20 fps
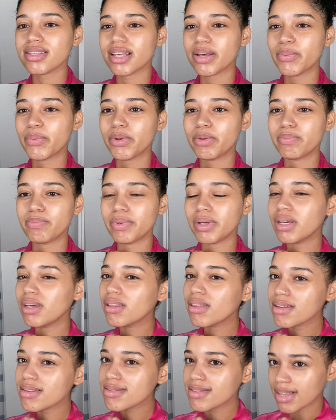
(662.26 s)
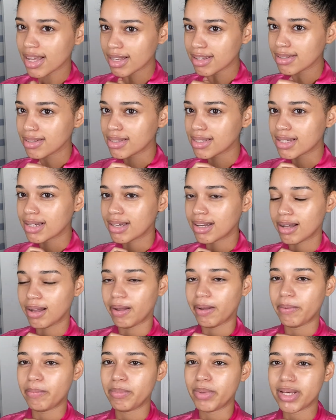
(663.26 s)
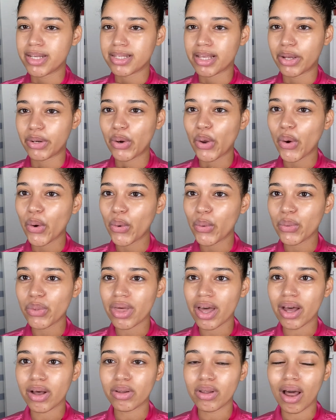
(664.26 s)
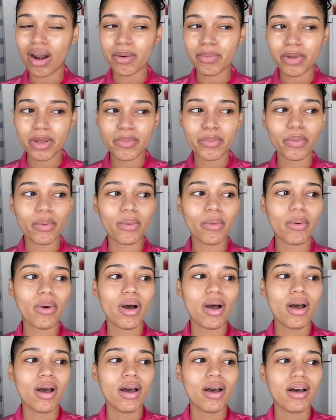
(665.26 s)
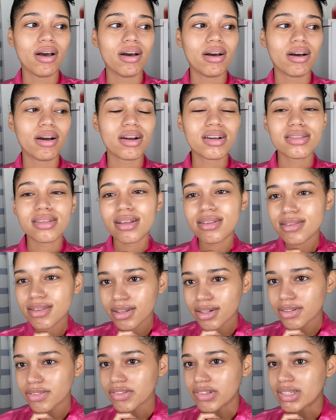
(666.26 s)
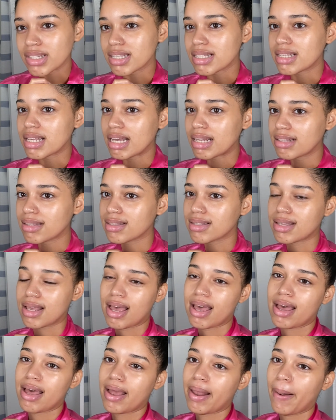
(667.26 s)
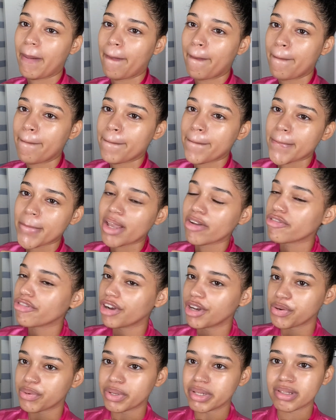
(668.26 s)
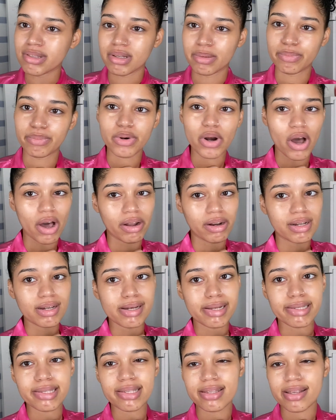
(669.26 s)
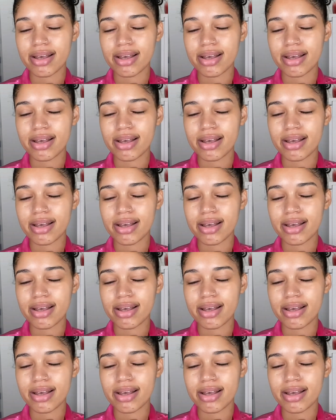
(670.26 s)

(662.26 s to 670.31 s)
it would be the scent, because I know that a lot of people are sensitive to scents and fragrance and products.